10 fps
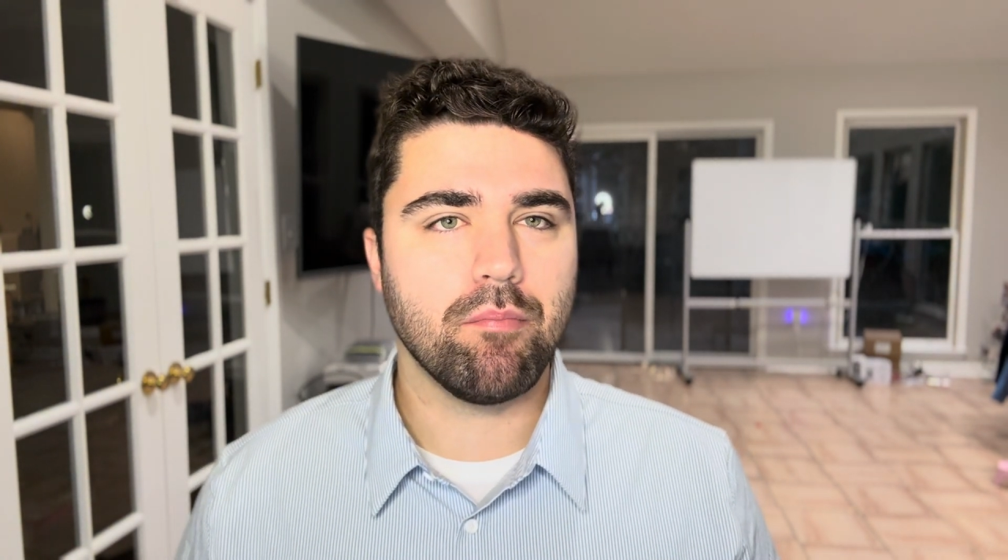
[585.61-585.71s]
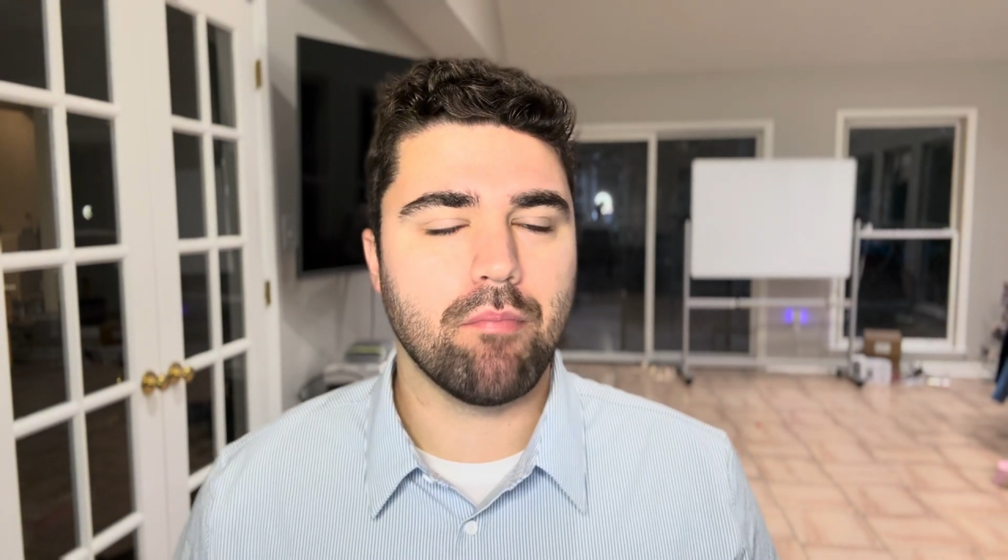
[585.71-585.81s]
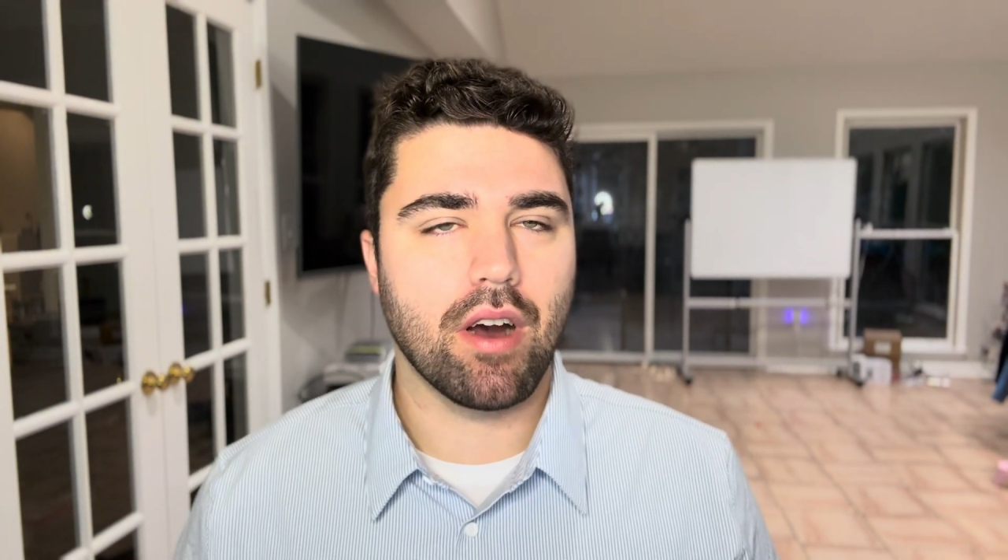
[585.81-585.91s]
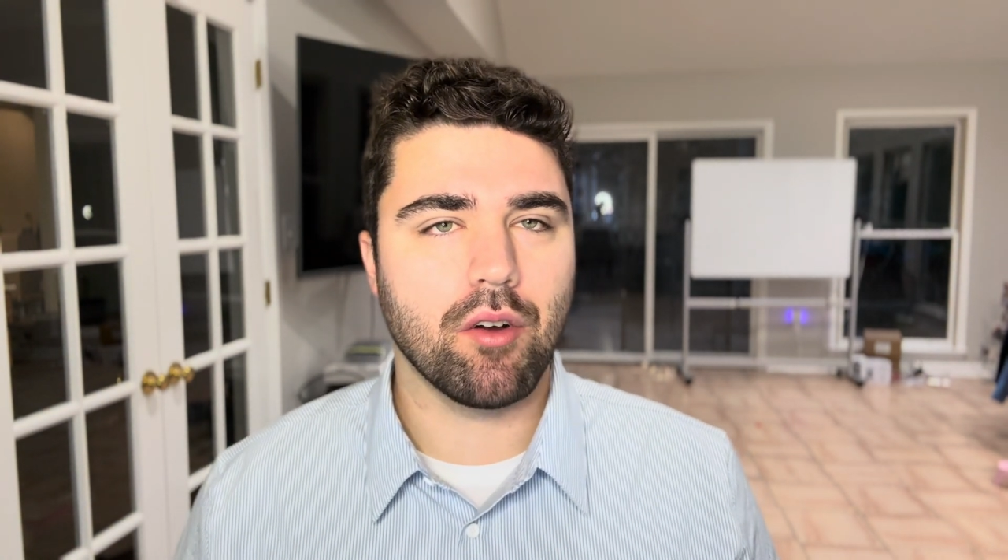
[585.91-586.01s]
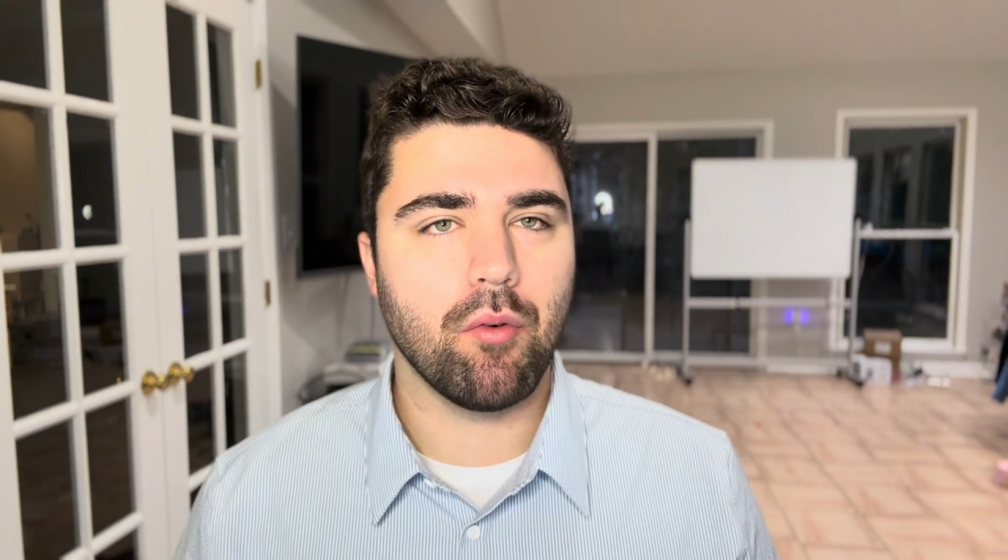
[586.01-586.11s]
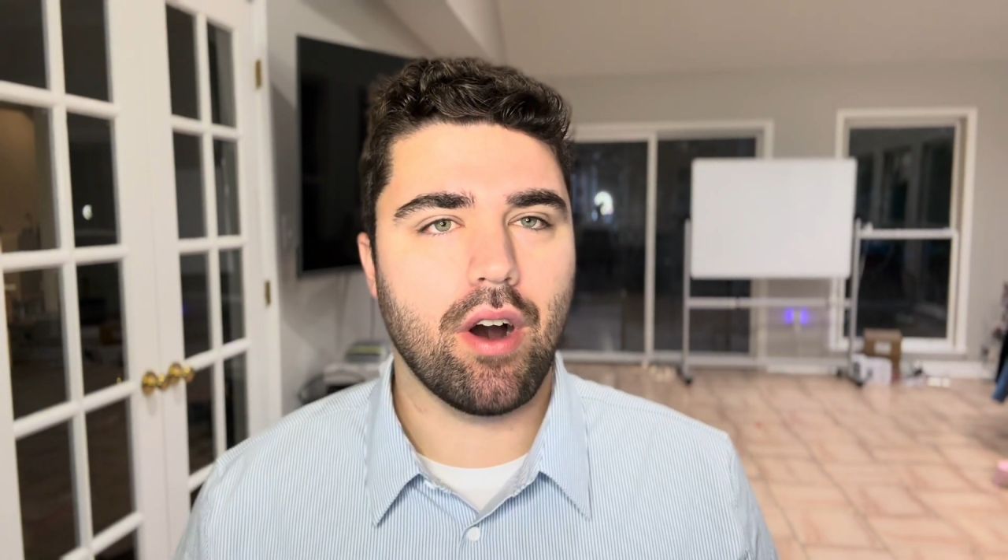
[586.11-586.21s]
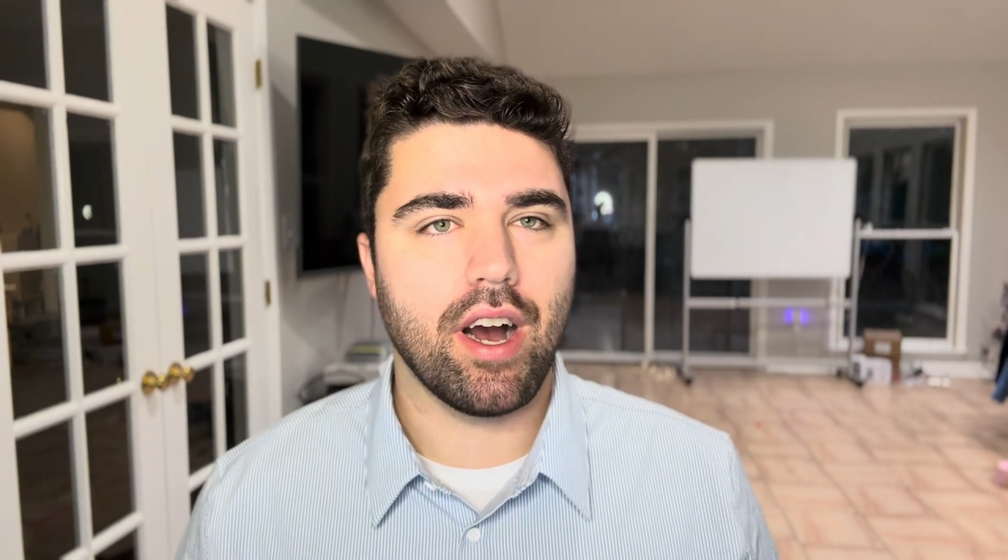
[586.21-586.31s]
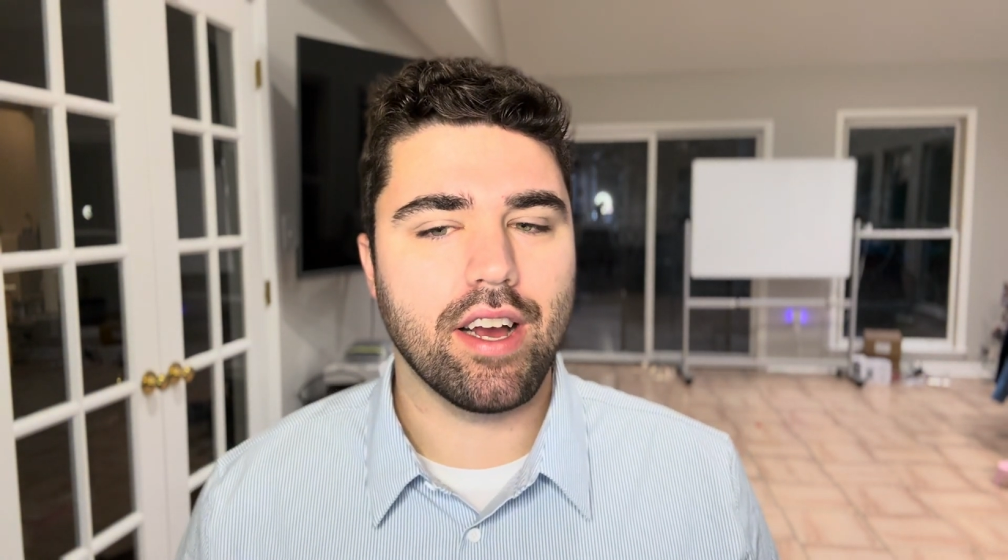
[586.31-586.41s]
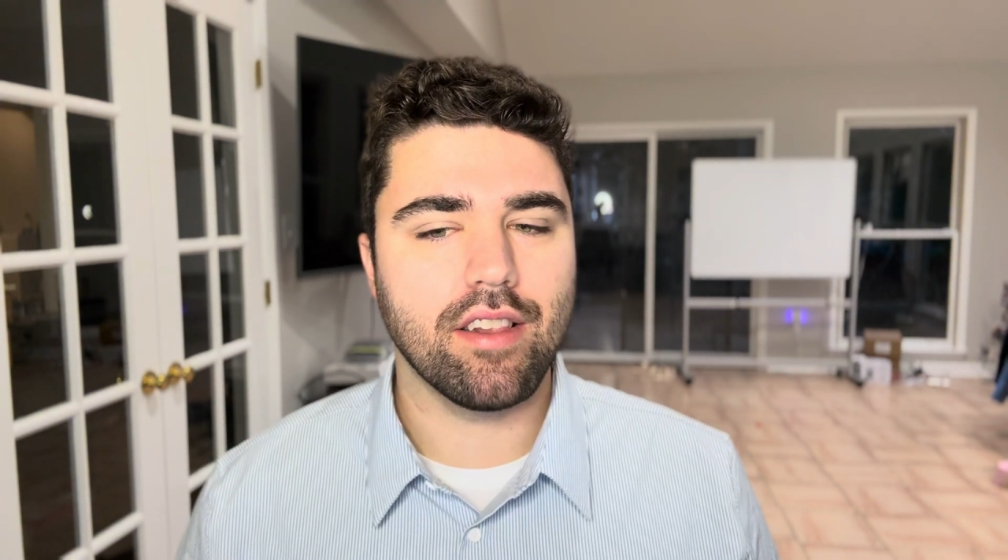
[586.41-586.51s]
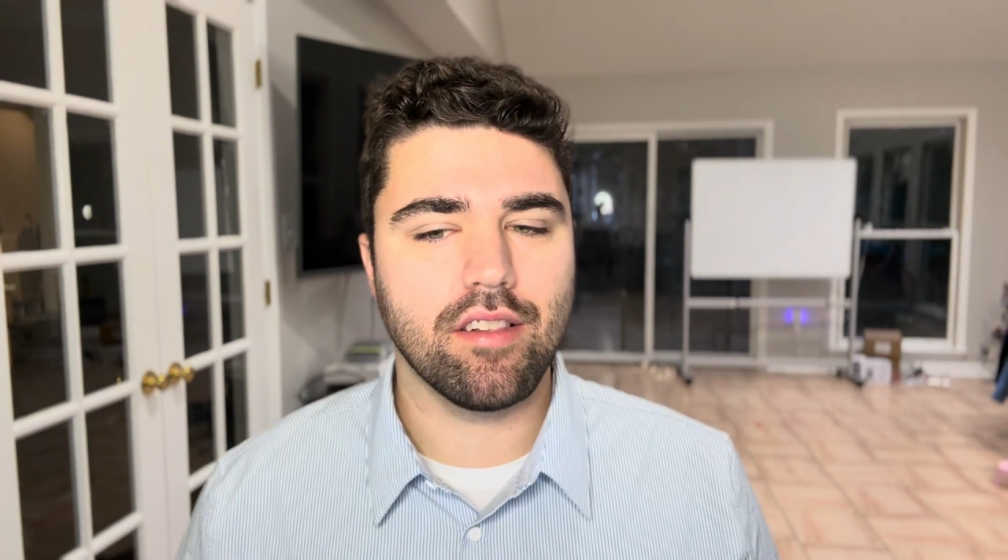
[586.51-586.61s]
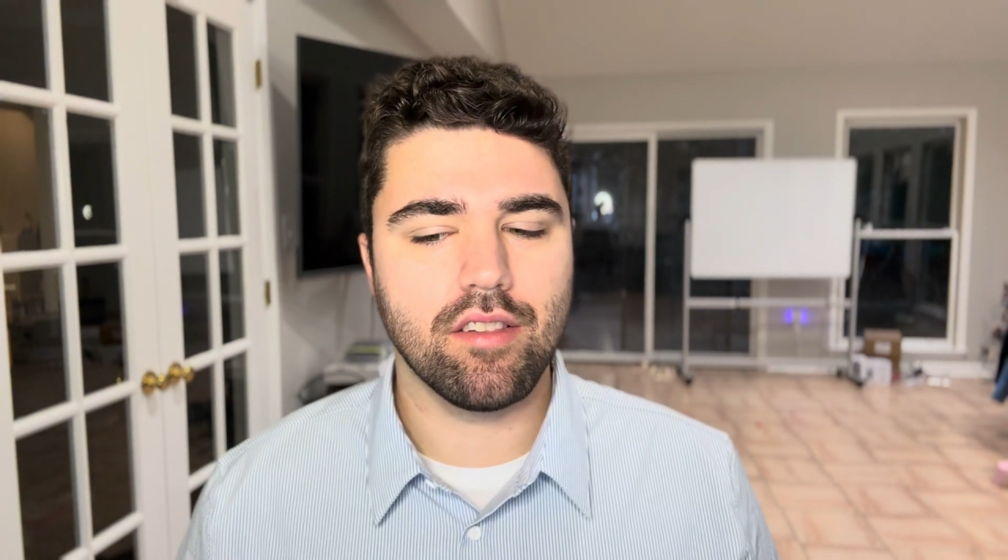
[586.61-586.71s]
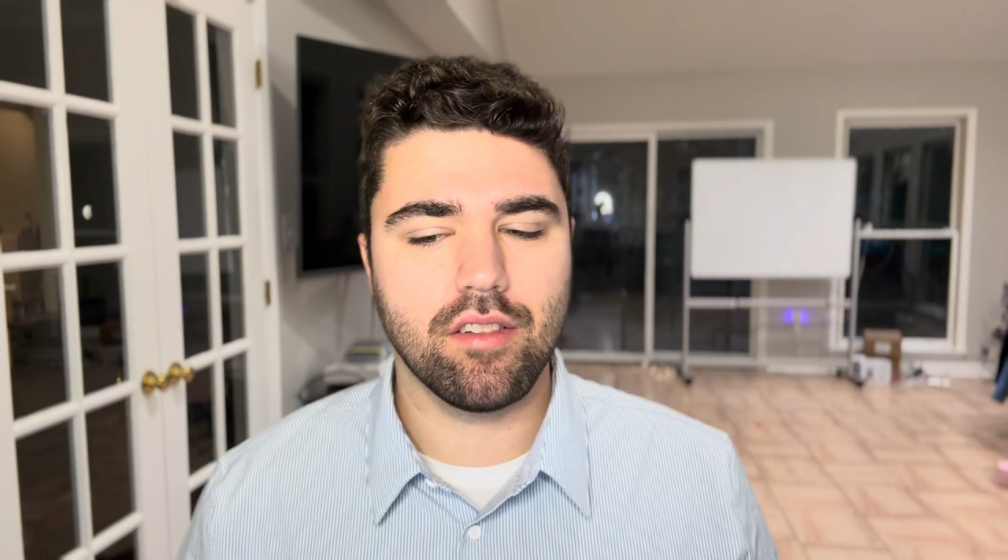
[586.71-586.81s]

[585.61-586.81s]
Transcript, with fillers: Model Y